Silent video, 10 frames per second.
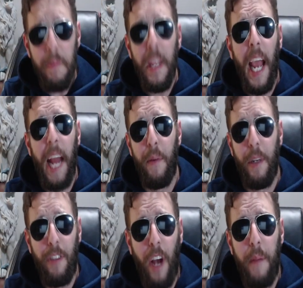
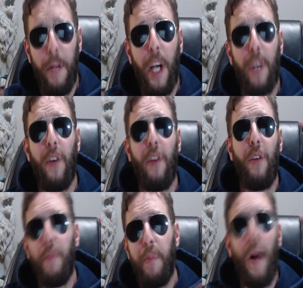anyways, I'm not going
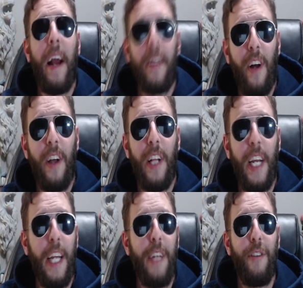to prattle on like
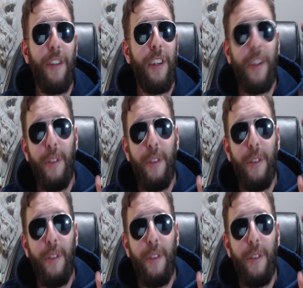I usually do,